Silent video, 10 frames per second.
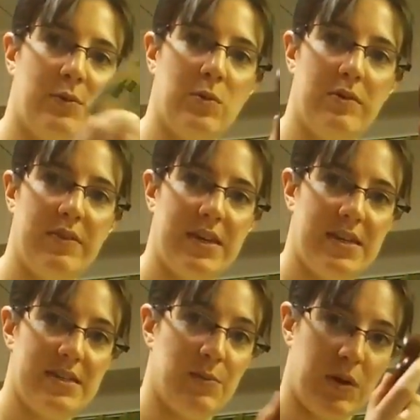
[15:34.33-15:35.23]
four of
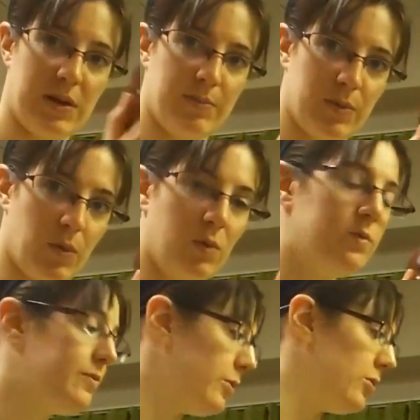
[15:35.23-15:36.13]
these and we're going to put
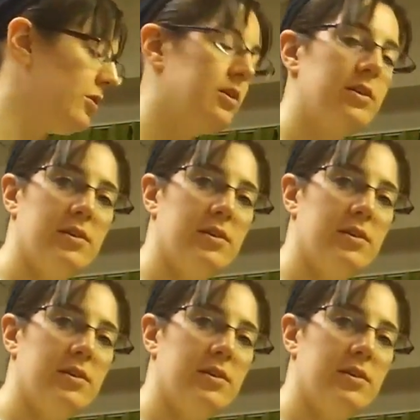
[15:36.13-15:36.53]
all four